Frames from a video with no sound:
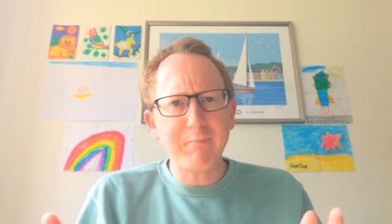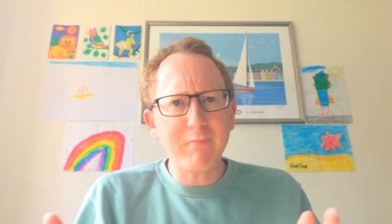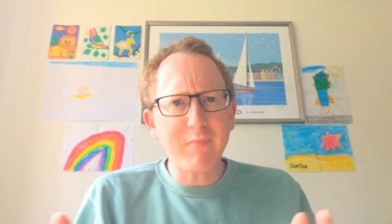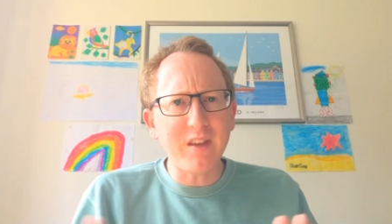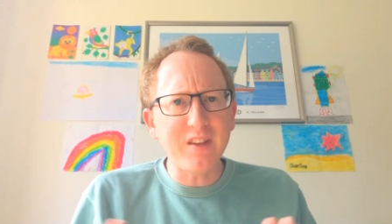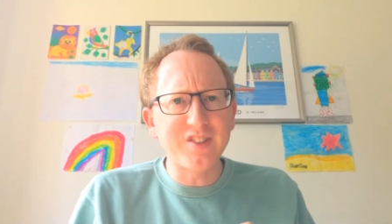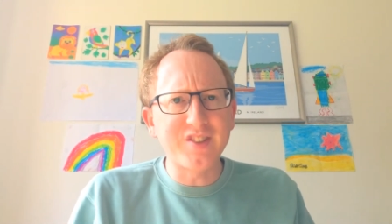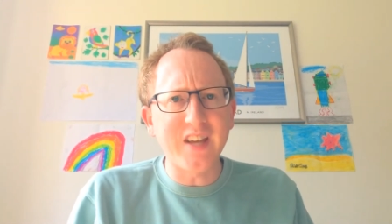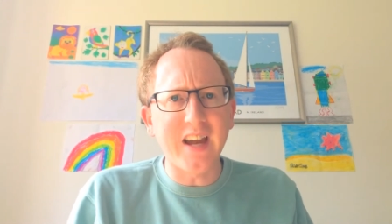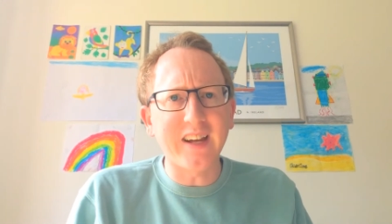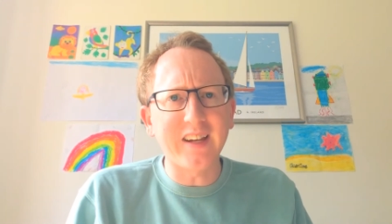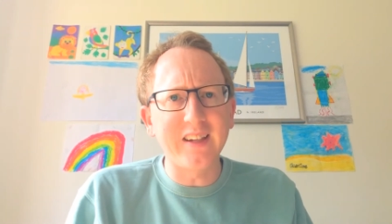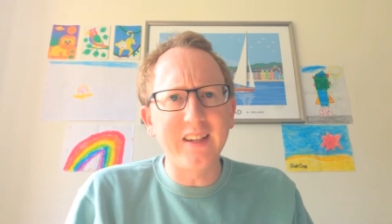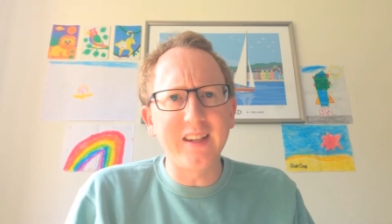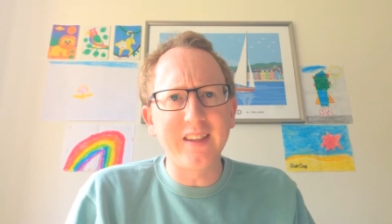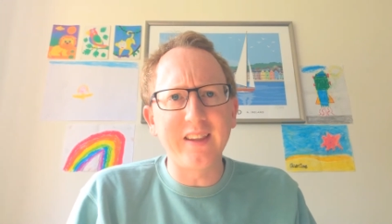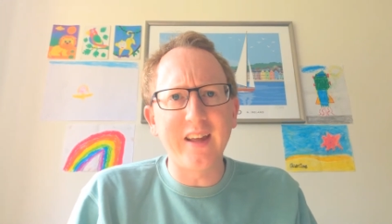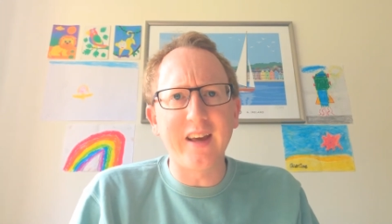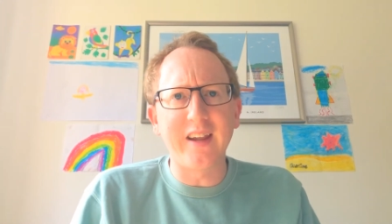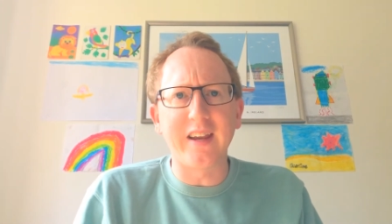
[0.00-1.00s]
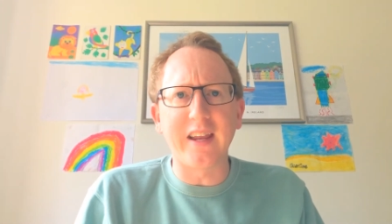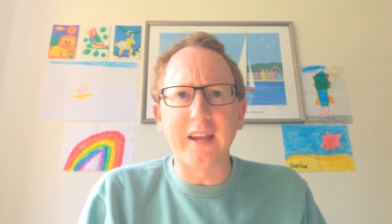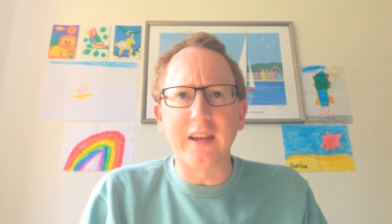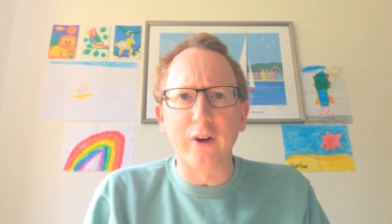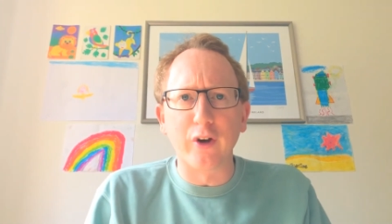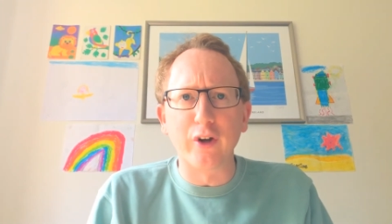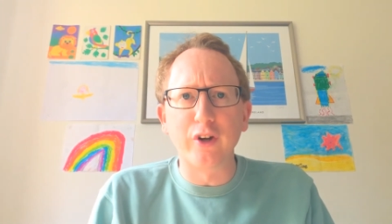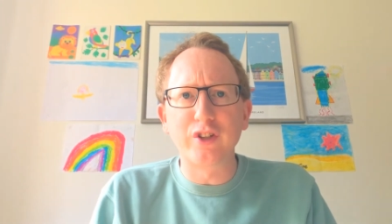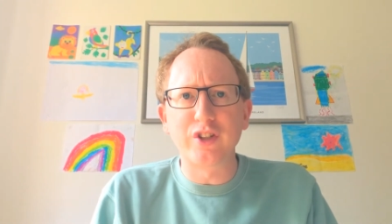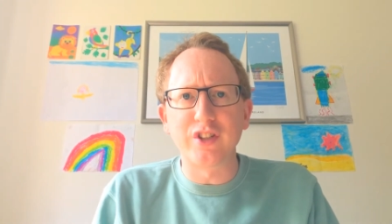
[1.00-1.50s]
Secondly, then, he
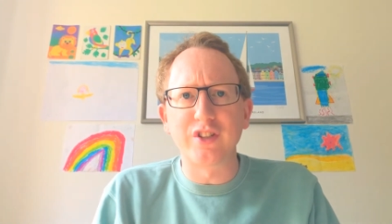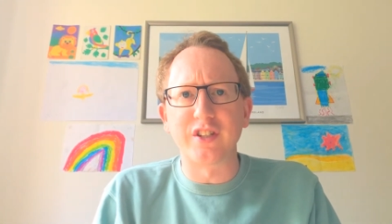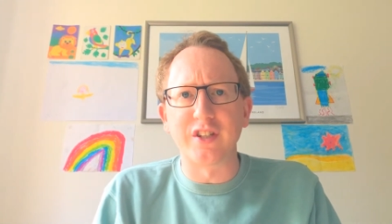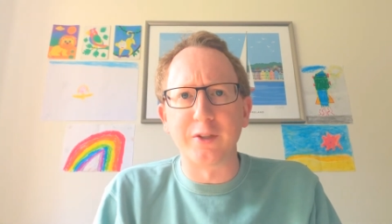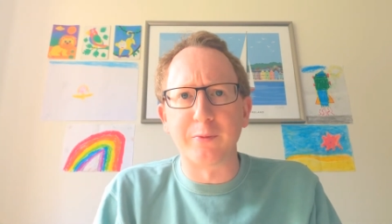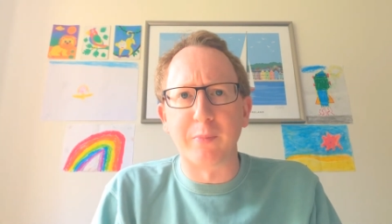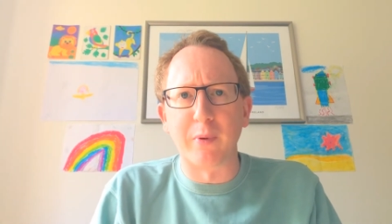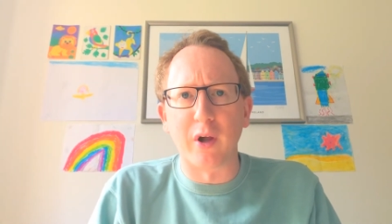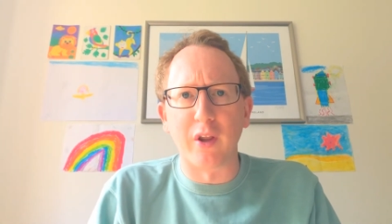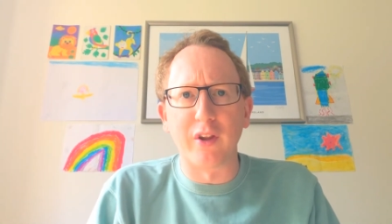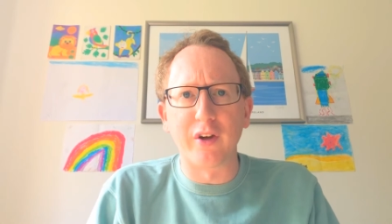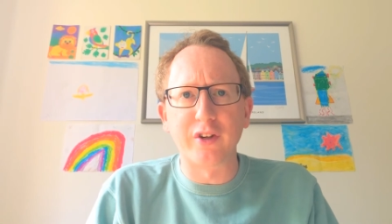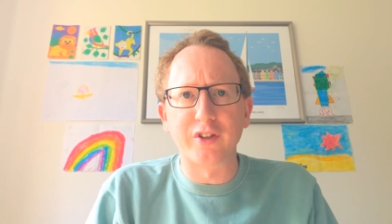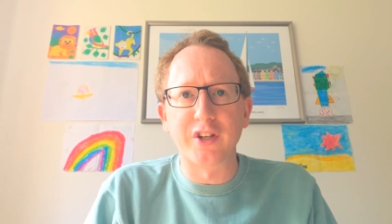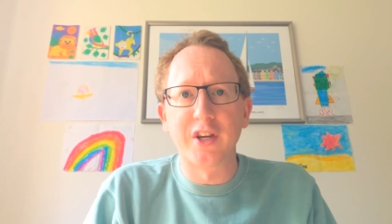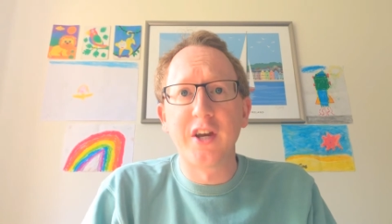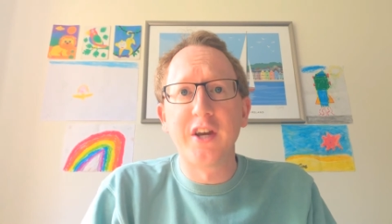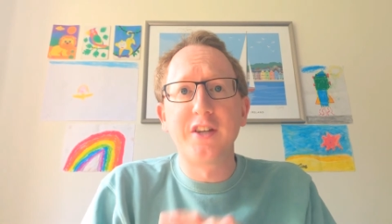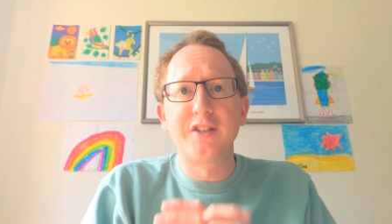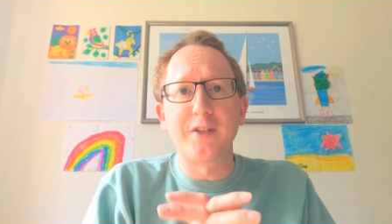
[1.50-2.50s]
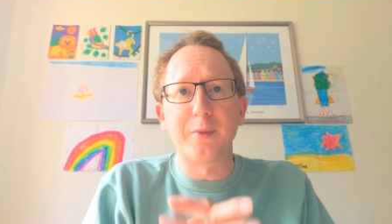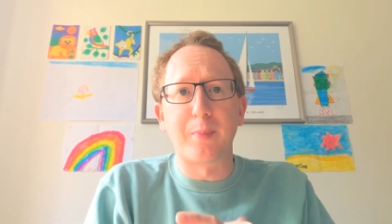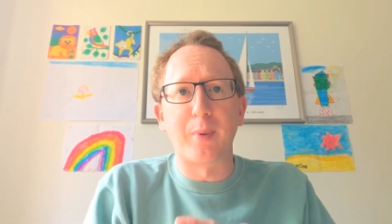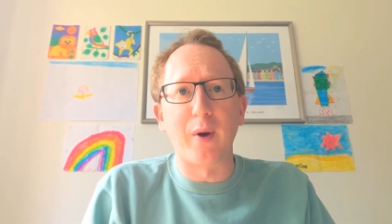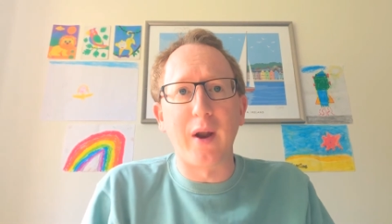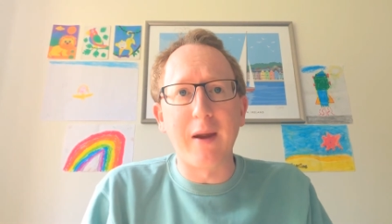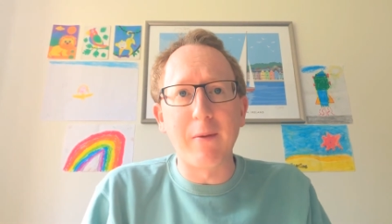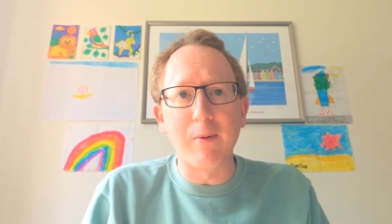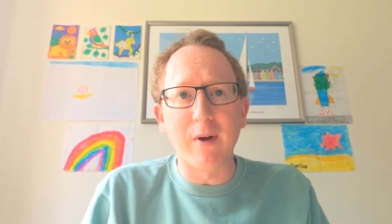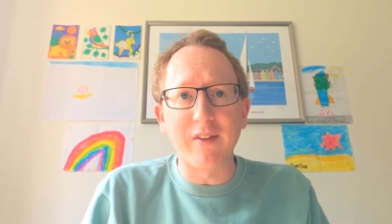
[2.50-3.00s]
urges his brothers to
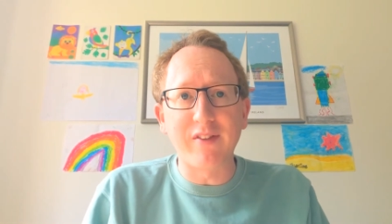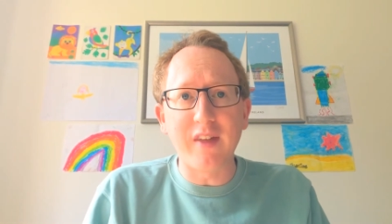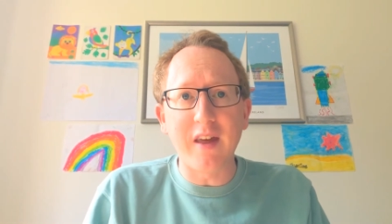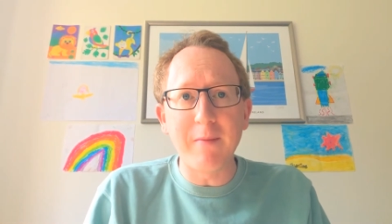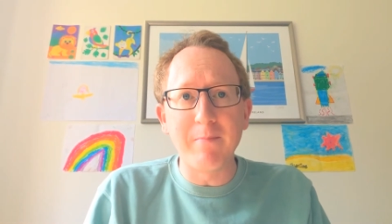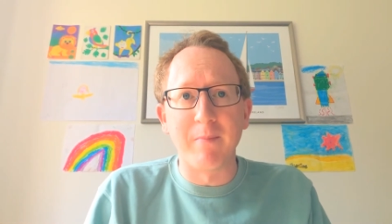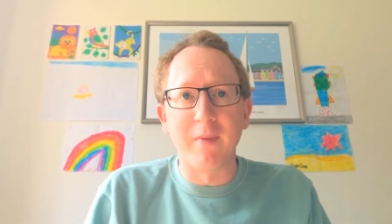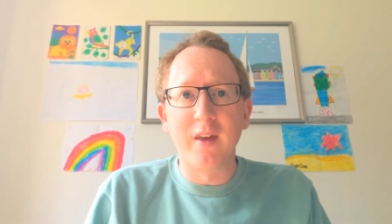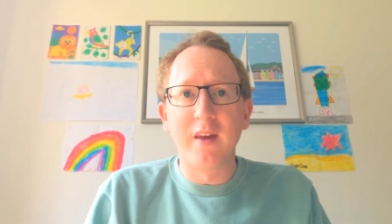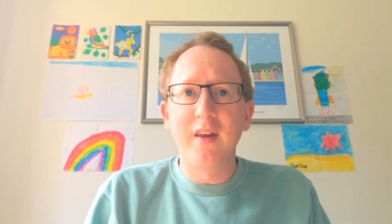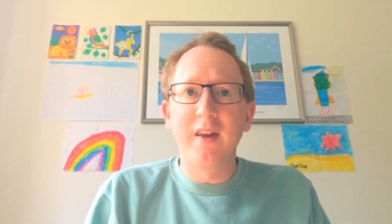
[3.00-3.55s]
pray with him.